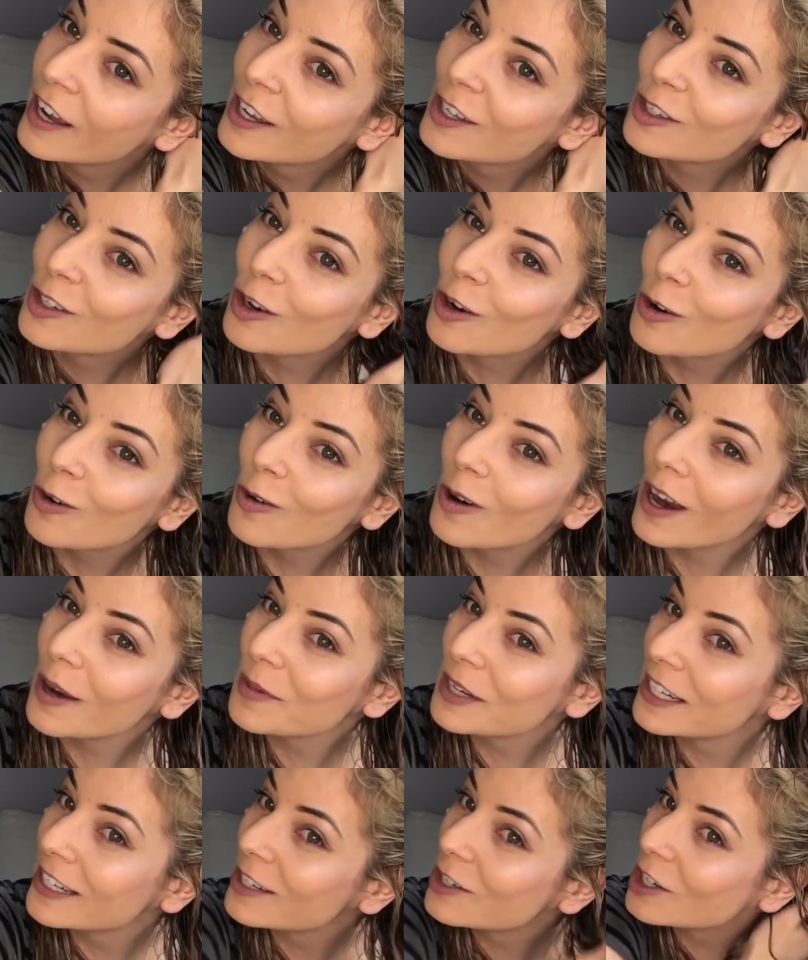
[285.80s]
So, I
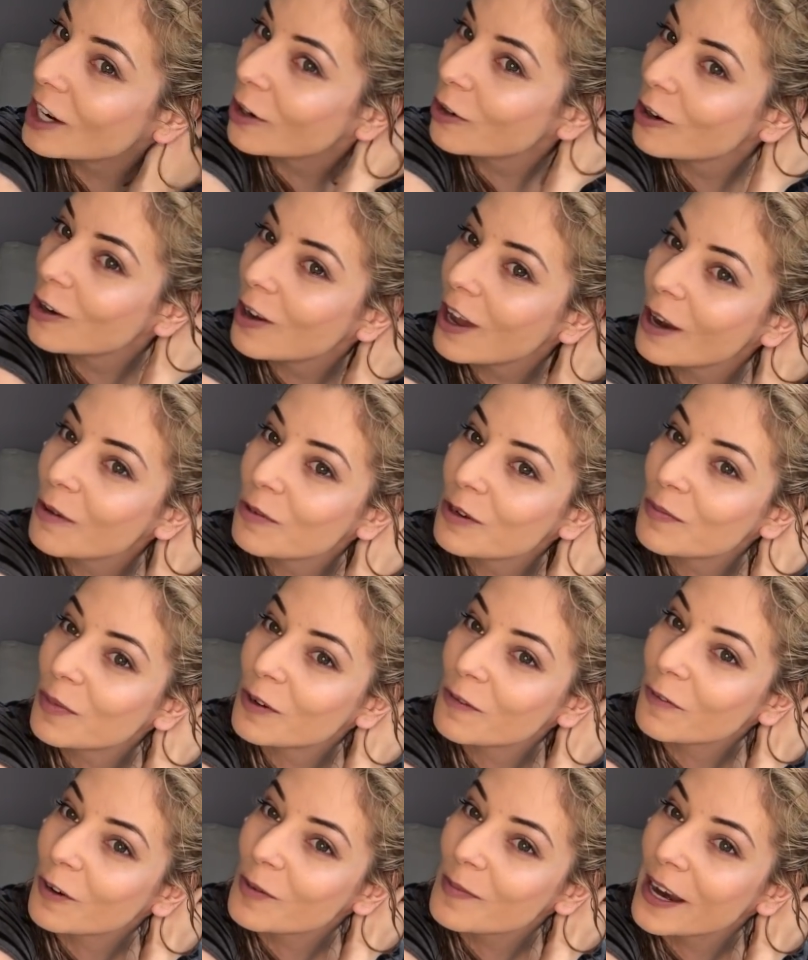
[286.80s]
mean, in general, I would
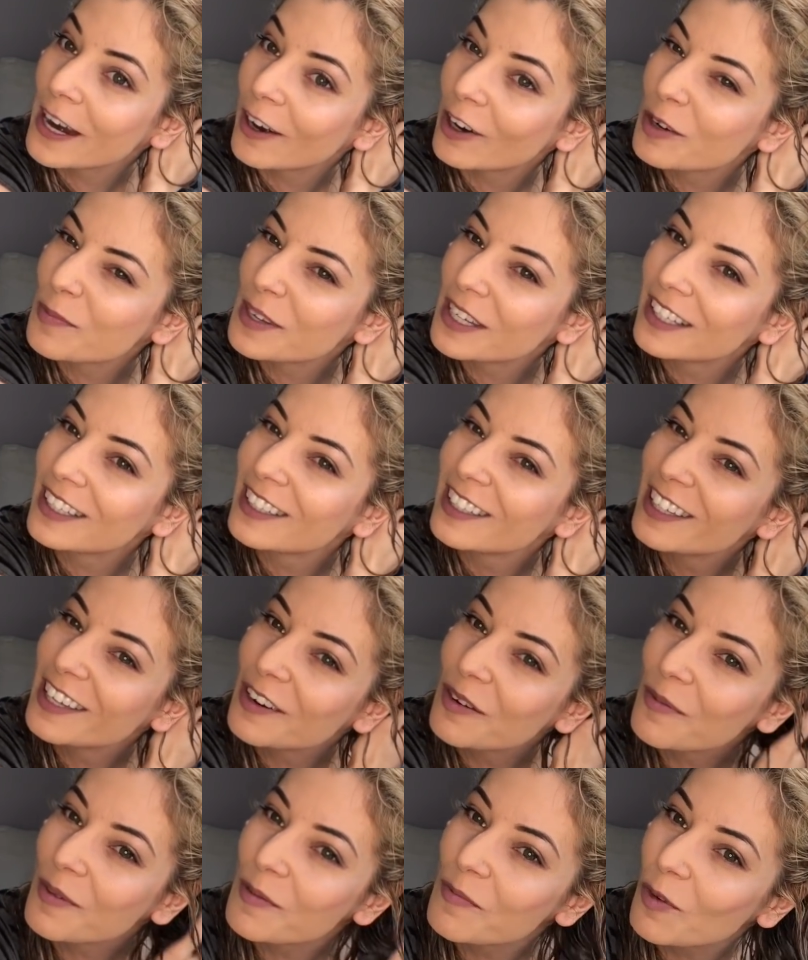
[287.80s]
prefer my hair to be a
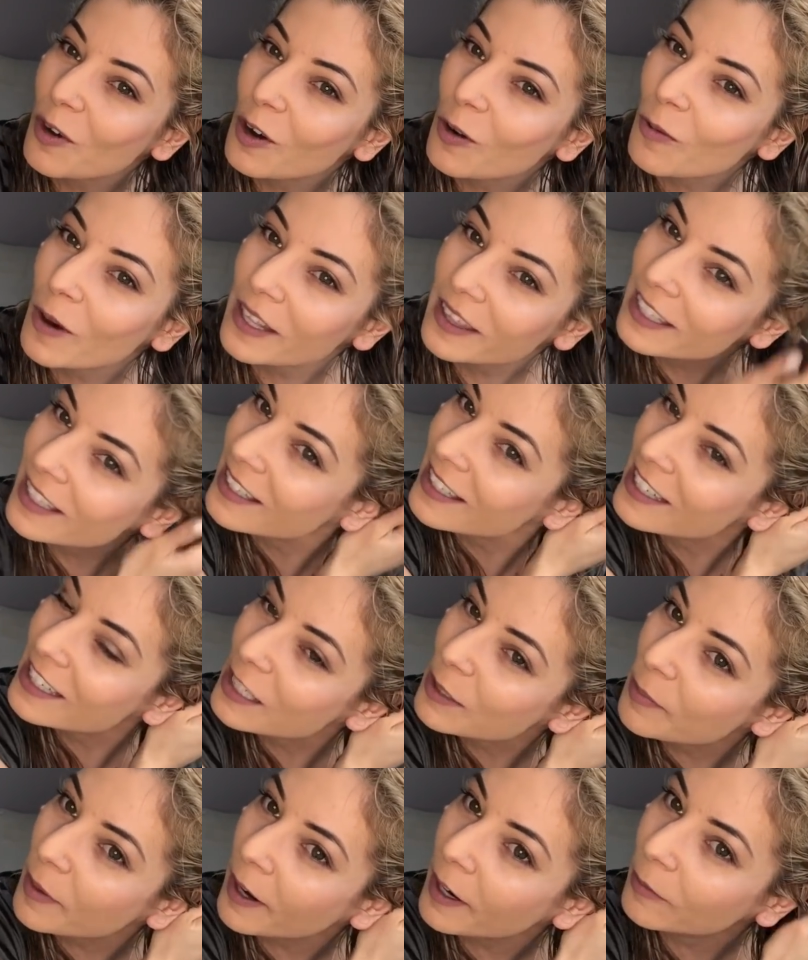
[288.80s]
little bit more wet than
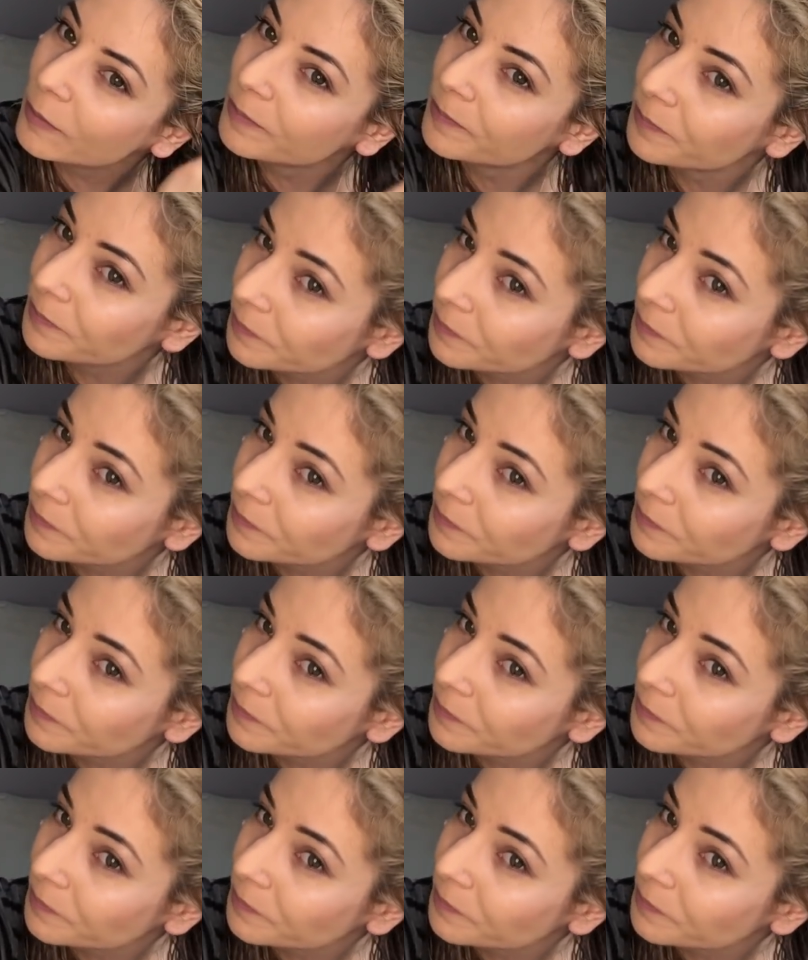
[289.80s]
this, but